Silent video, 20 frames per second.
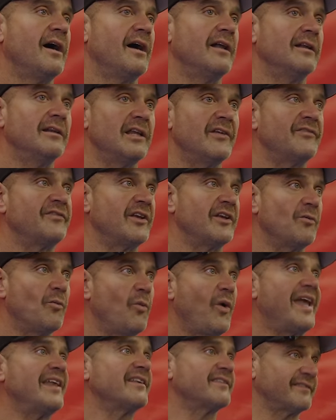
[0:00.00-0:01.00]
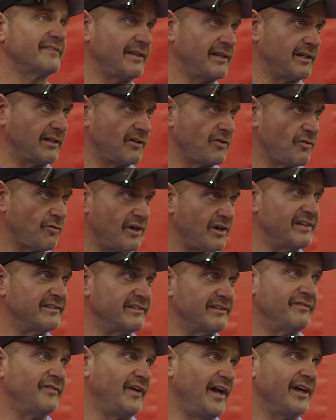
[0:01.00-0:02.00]
lifting weights in a
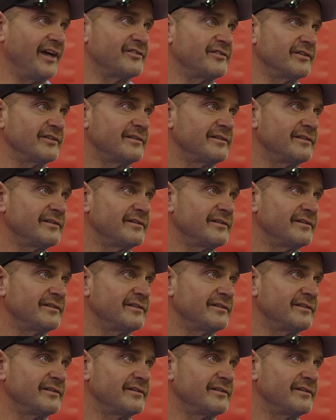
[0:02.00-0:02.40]
crazy fashion.